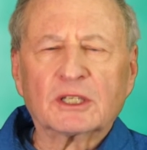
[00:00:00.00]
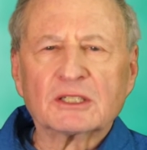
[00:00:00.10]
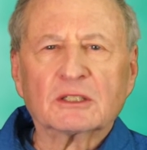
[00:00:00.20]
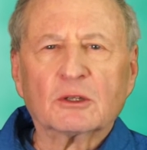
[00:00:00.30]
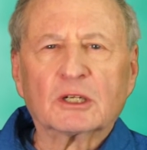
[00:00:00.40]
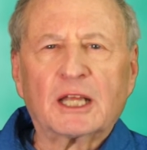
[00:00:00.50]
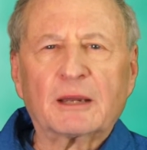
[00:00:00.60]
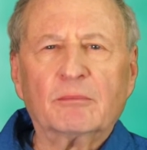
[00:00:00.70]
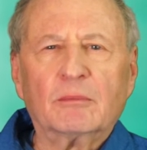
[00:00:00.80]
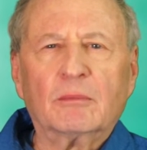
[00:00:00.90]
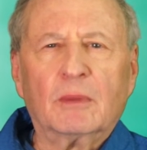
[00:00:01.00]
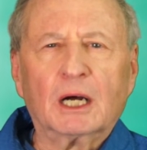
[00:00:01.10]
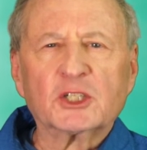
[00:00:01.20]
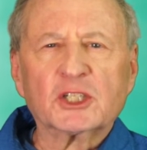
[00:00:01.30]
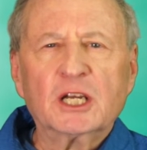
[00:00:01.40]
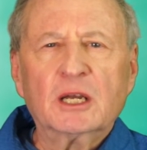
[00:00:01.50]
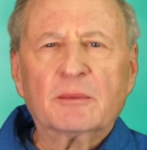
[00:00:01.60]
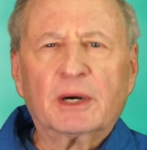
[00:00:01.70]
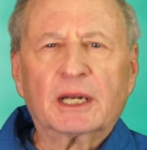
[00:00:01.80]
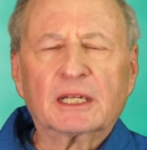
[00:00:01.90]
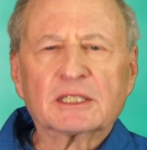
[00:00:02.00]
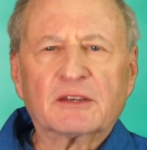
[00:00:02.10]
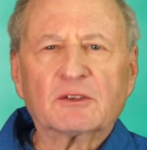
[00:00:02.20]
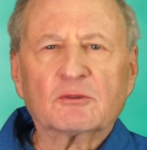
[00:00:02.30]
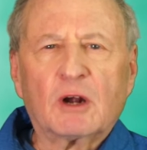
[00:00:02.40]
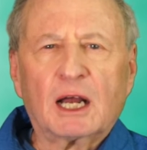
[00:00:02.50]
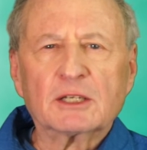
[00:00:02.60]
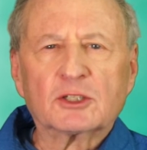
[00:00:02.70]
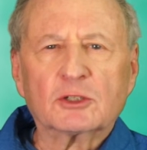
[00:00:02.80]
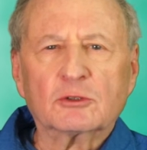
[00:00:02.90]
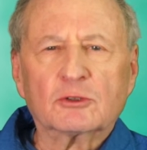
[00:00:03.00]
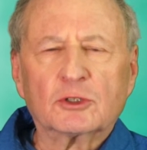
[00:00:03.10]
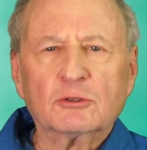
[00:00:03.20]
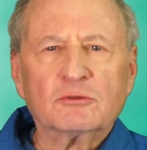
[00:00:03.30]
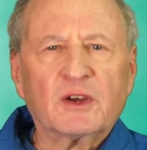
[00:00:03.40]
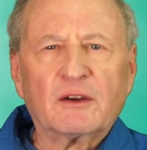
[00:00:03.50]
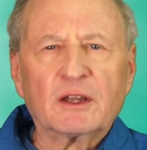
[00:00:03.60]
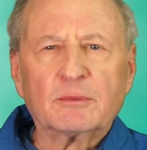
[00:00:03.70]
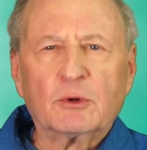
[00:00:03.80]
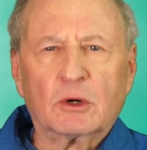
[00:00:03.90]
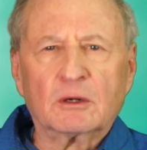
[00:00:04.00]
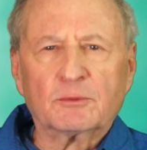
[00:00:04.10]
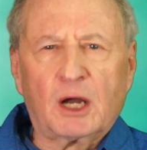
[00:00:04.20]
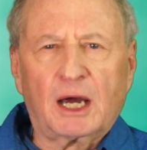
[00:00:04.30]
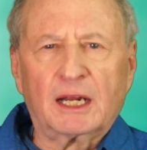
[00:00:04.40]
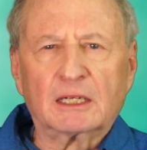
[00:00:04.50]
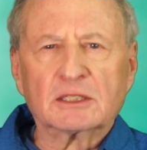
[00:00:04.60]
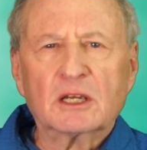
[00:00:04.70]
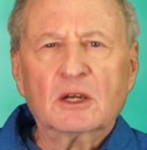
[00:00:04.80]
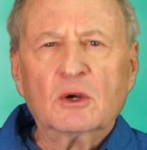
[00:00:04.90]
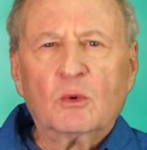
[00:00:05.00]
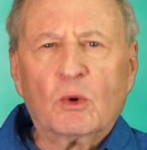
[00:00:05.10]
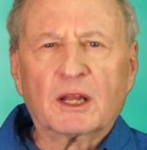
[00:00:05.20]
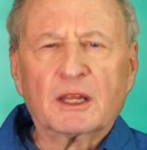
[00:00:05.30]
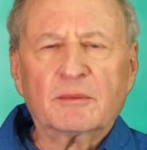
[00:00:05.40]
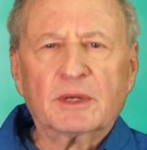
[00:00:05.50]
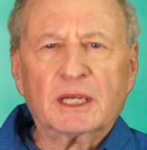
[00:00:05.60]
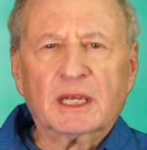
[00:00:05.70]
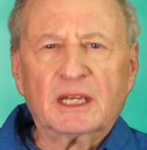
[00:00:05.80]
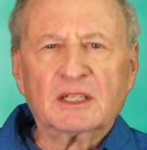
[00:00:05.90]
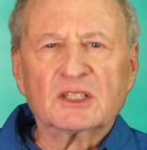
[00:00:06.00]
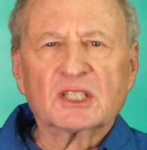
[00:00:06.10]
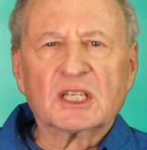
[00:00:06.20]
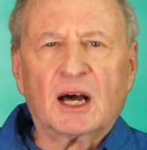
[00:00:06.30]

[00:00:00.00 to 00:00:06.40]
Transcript: It doesn't look like much, but it's given rise to two very important products. One of them is